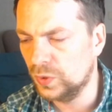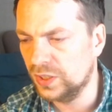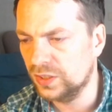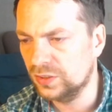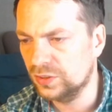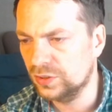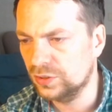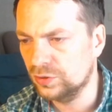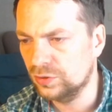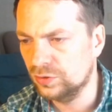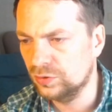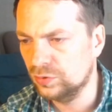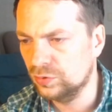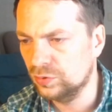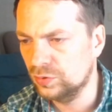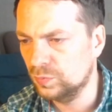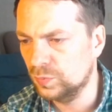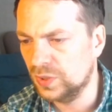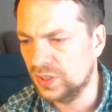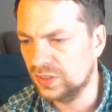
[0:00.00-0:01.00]
is not
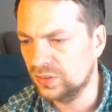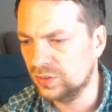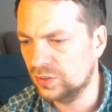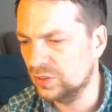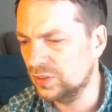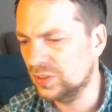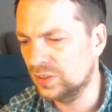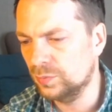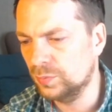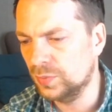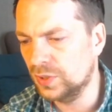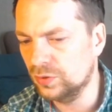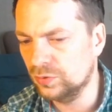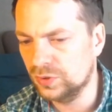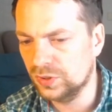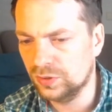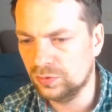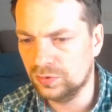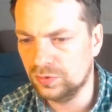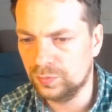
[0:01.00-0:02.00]
doing better. It's about
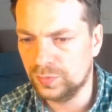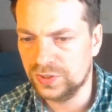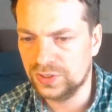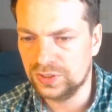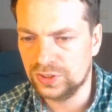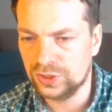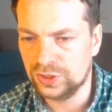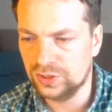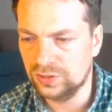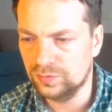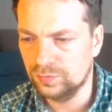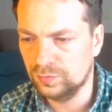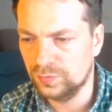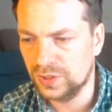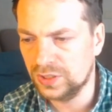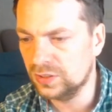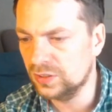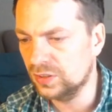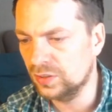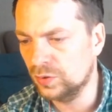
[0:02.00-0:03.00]
equal position.
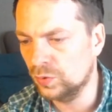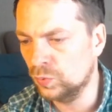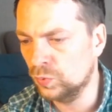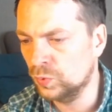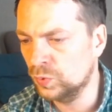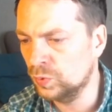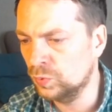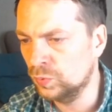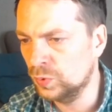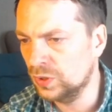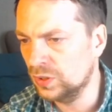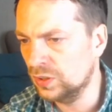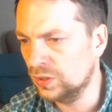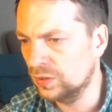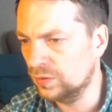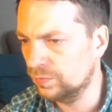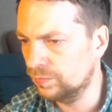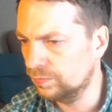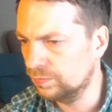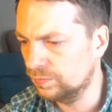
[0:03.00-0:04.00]
But
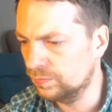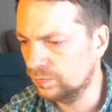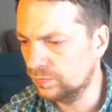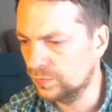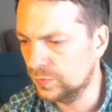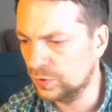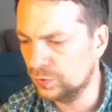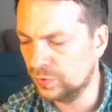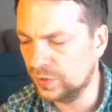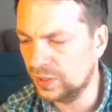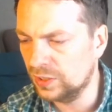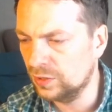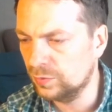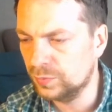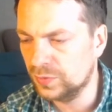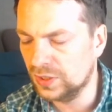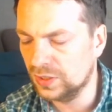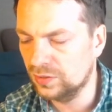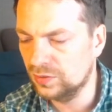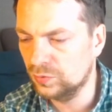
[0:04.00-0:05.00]
we
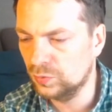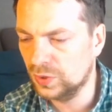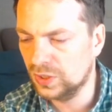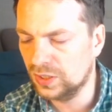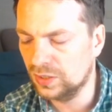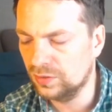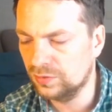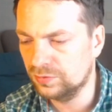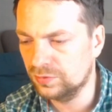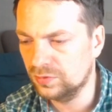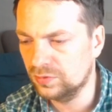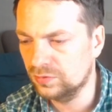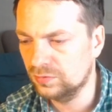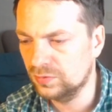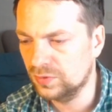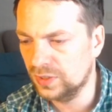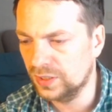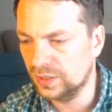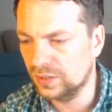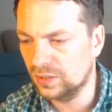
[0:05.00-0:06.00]
developed, and we have
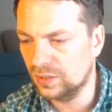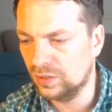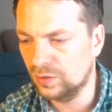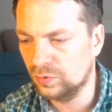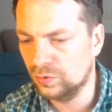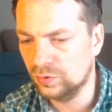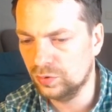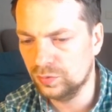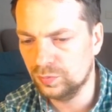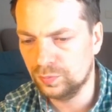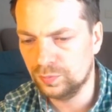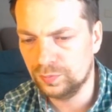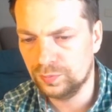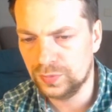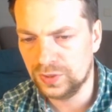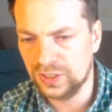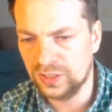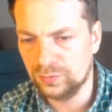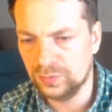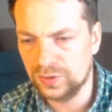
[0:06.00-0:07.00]
like our own
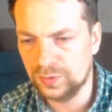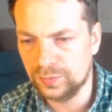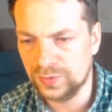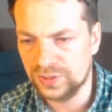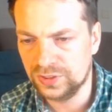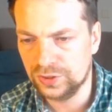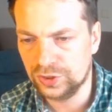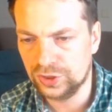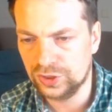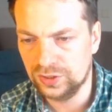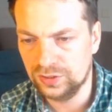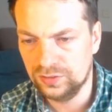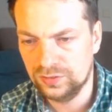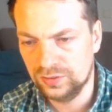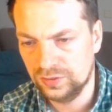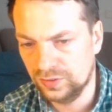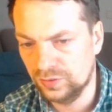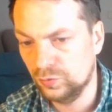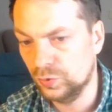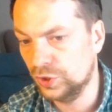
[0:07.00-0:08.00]
playable position,
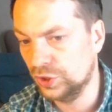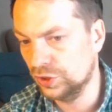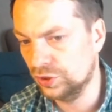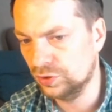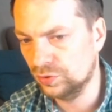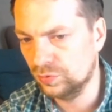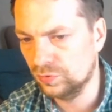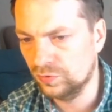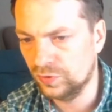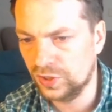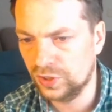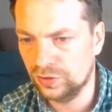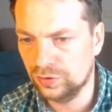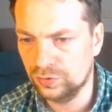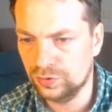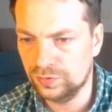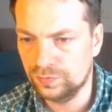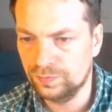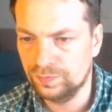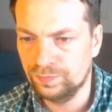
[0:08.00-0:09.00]
which is very
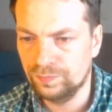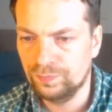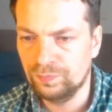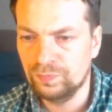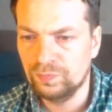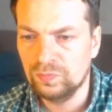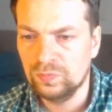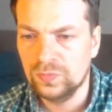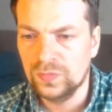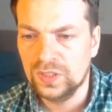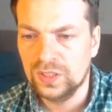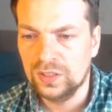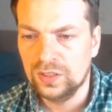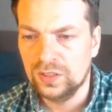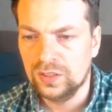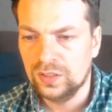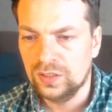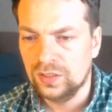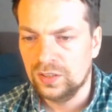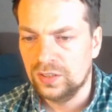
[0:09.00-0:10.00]
good.
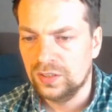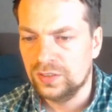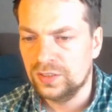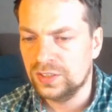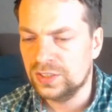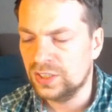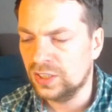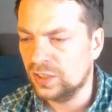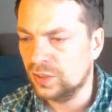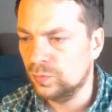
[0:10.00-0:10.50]
The second